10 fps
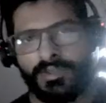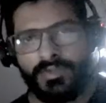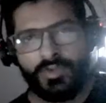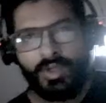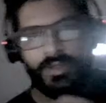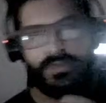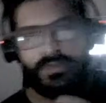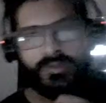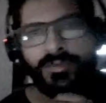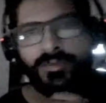So it will
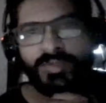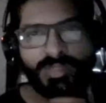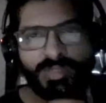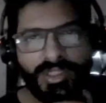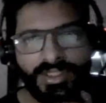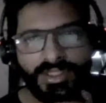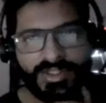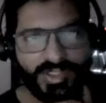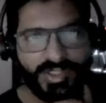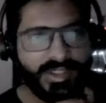form something like a
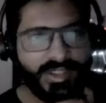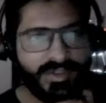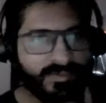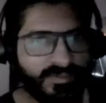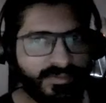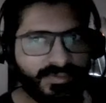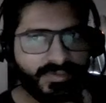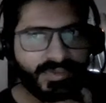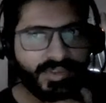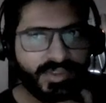chain
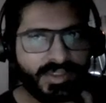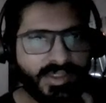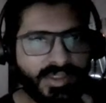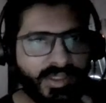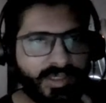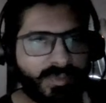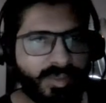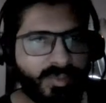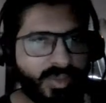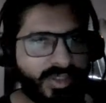linked by
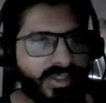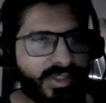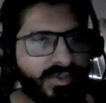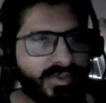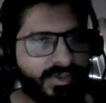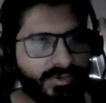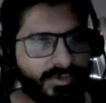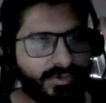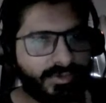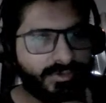pointers.
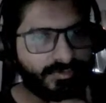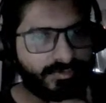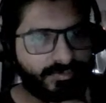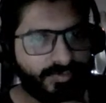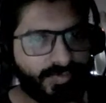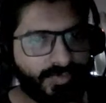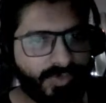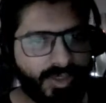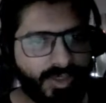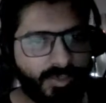So
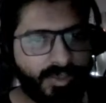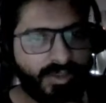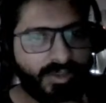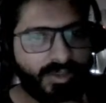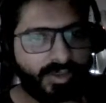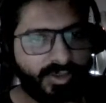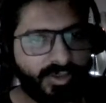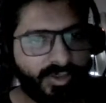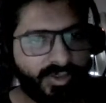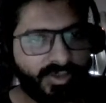I mean, I will go through
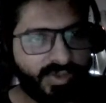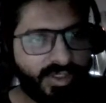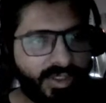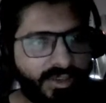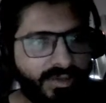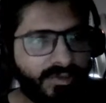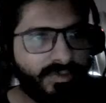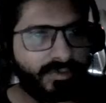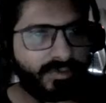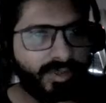this again
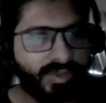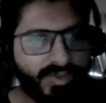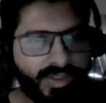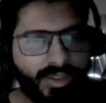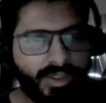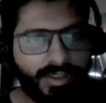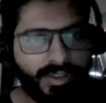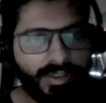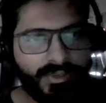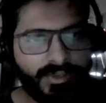when we study linked
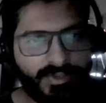list.